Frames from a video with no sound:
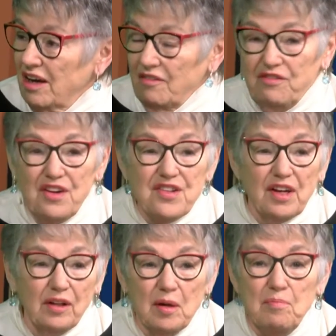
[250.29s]

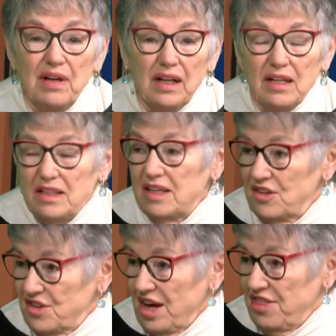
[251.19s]
physical
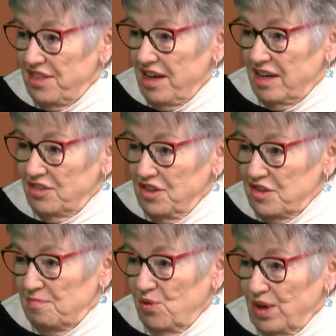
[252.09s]
abilities, I think, at this
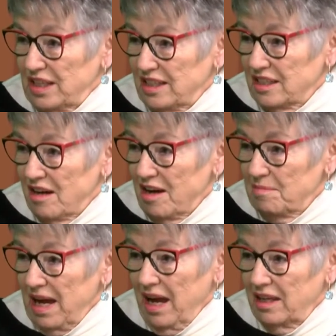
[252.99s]
point in time.
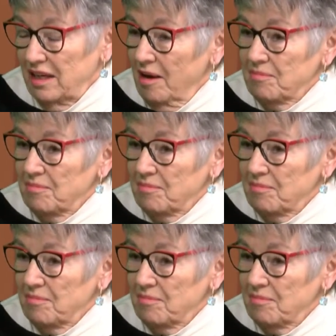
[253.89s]
And